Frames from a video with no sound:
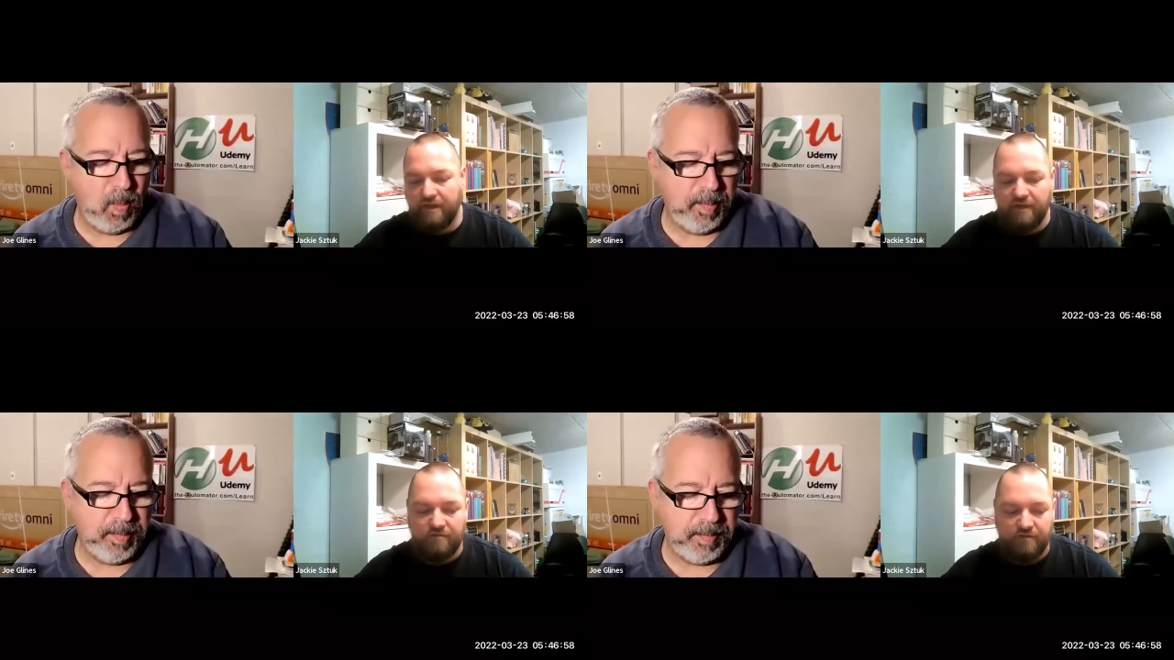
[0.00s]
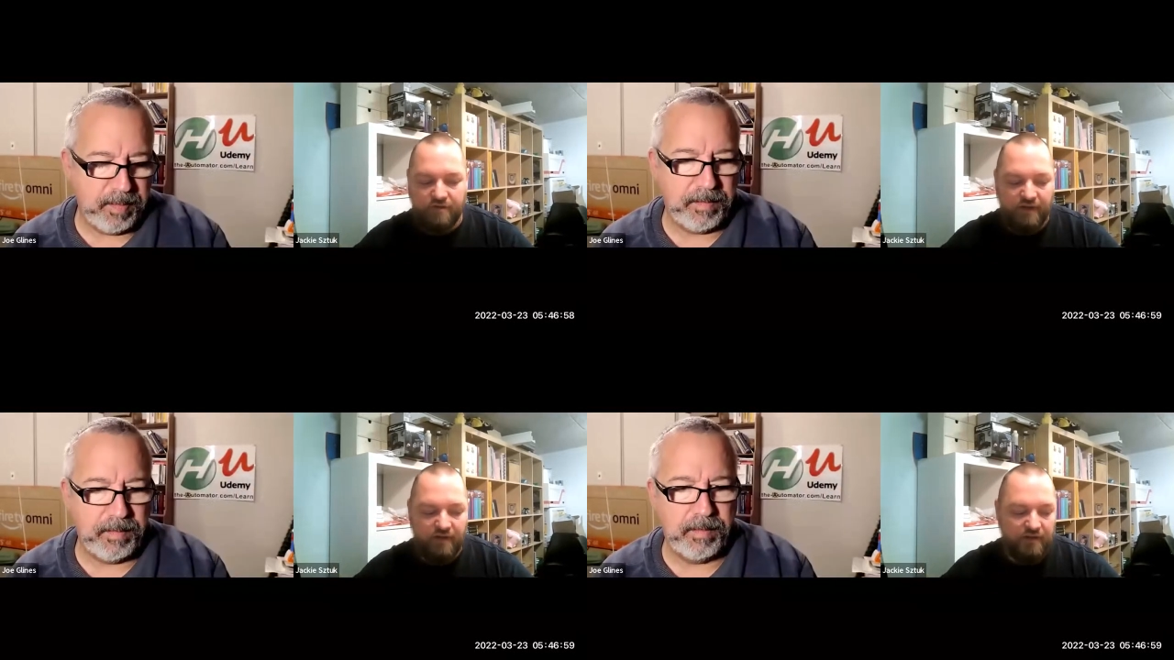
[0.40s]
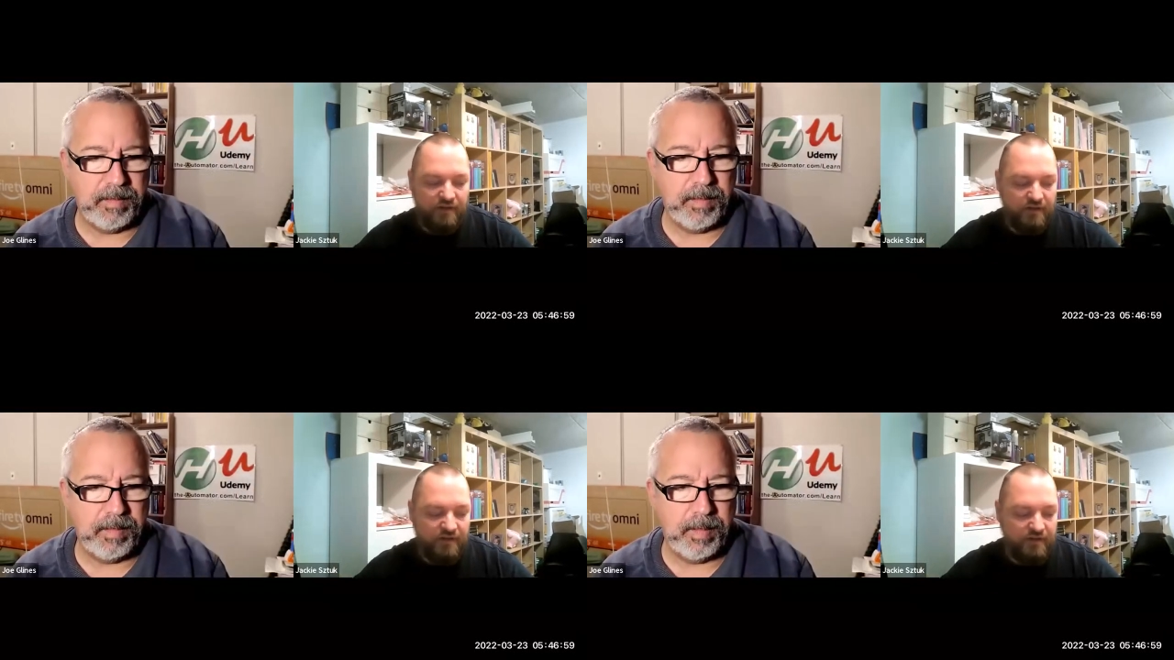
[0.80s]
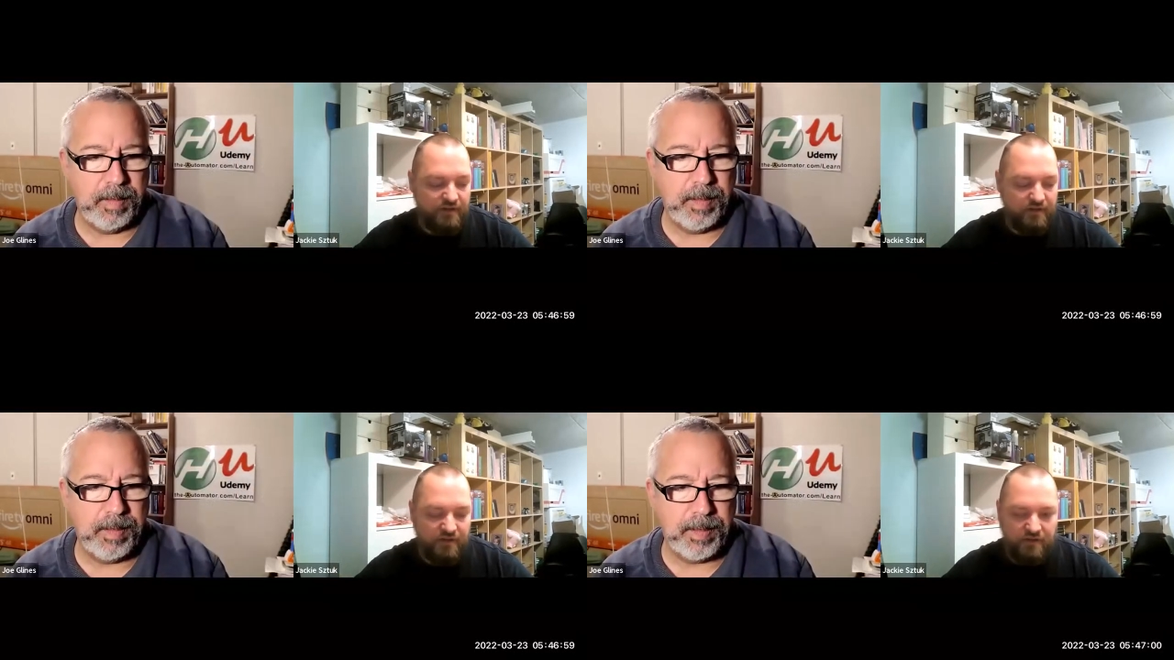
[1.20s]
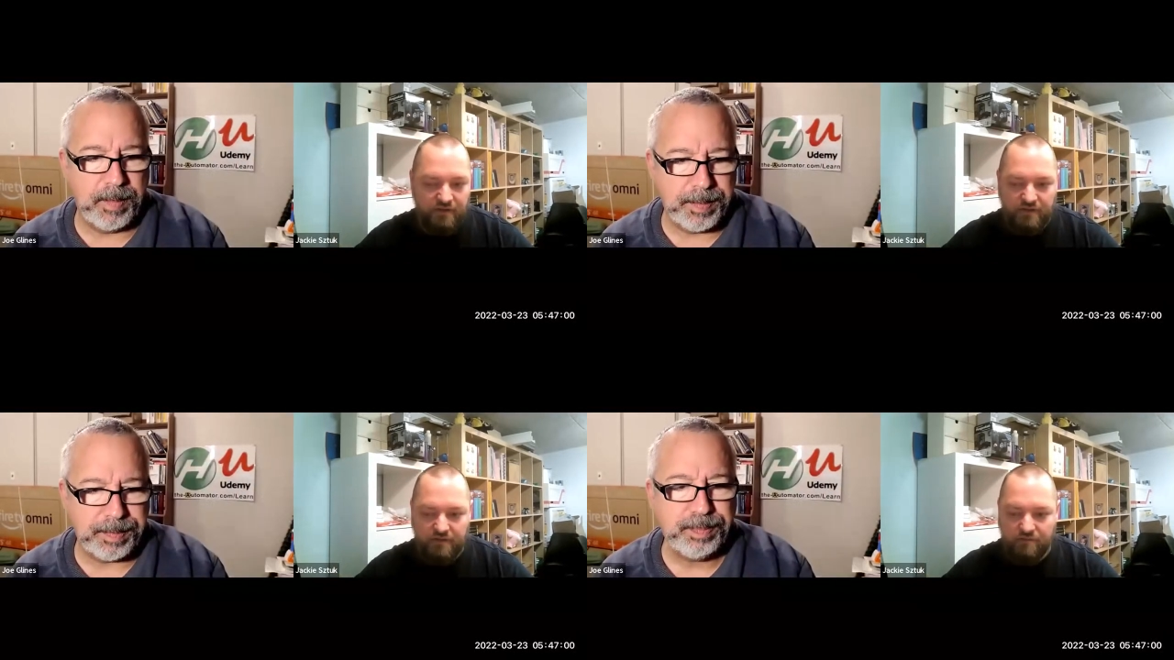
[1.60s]
Speaker 1: extra nail in it.
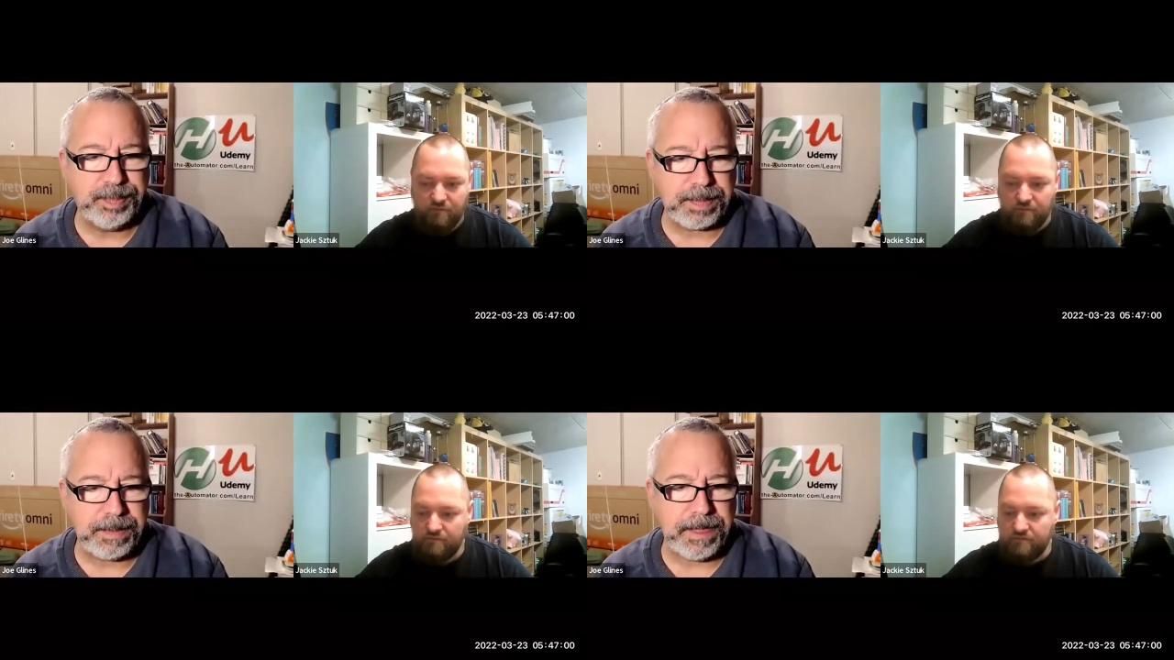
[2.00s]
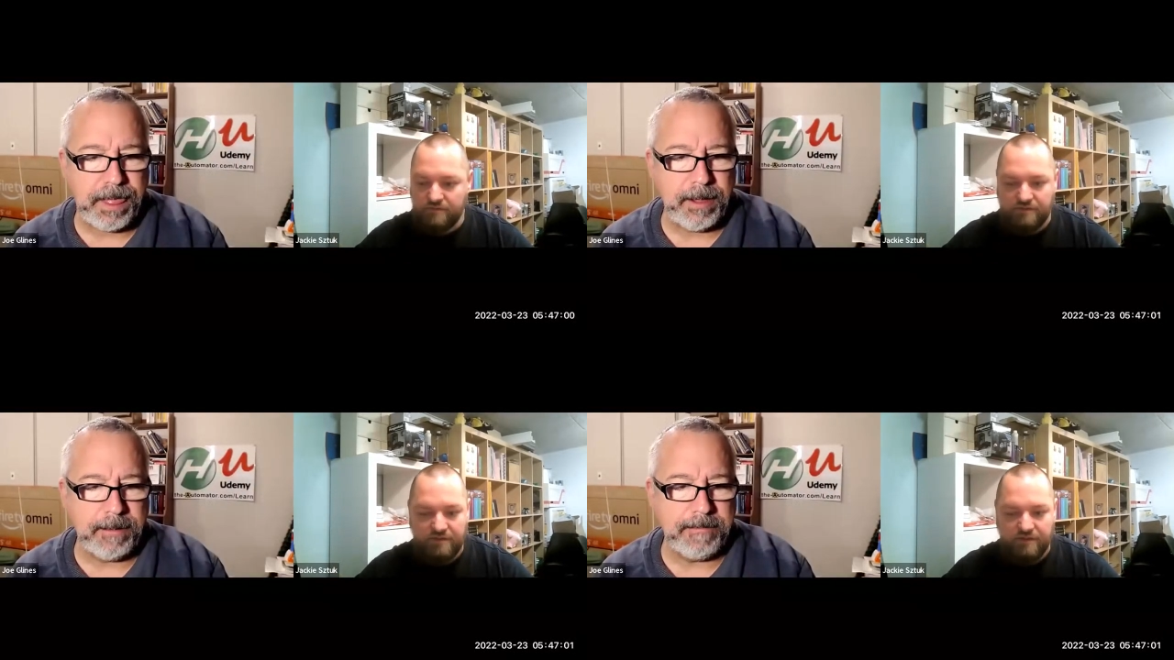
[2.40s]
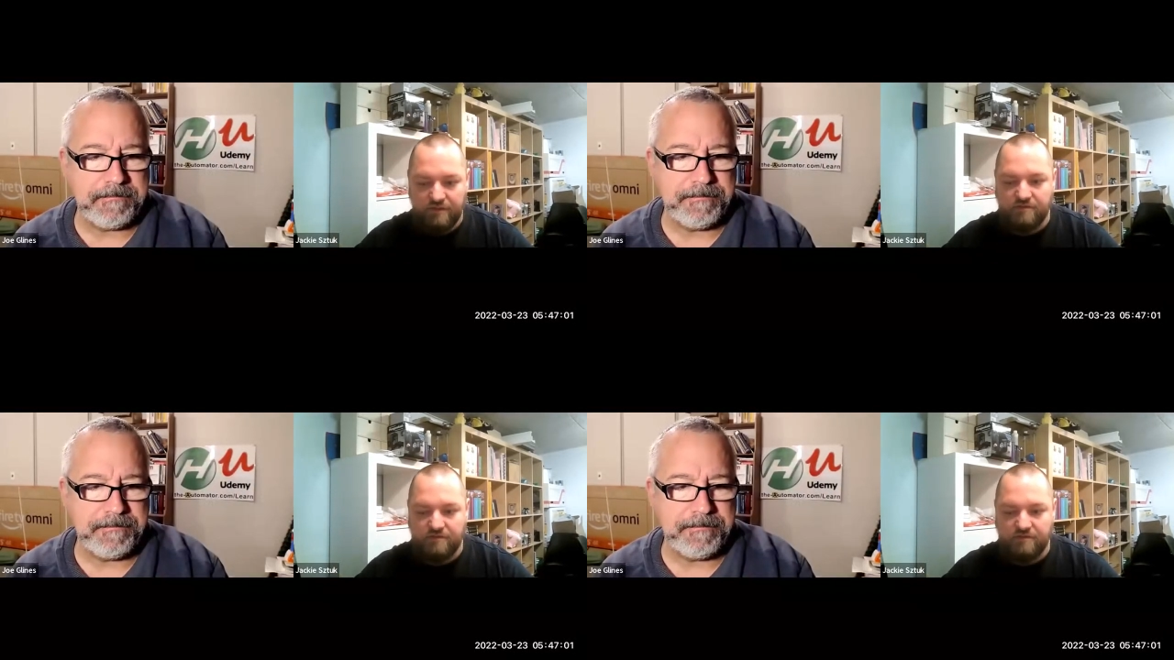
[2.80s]
Seeing